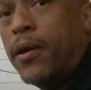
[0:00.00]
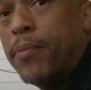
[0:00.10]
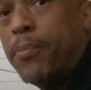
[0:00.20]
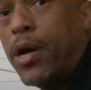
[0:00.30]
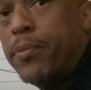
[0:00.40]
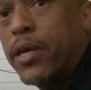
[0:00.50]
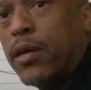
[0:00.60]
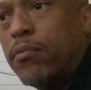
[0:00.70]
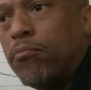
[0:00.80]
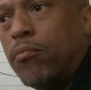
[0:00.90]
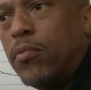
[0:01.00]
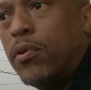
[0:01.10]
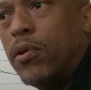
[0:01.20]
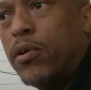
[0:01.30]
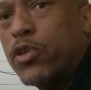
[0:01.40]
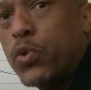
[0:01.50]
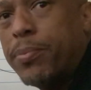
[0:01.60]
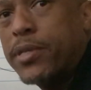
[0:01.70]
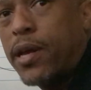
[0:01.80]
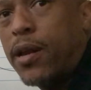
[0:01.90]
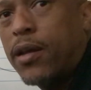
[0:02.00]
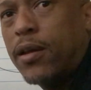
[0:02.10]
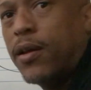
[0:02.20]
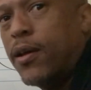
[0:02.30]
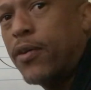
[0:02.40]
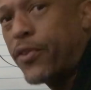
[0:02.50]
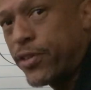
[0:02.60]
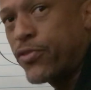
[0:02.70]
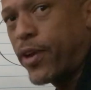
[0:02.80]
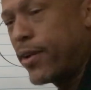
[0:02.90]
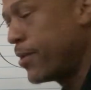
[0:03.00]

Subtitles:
pumpkin, sweet potato. That's right,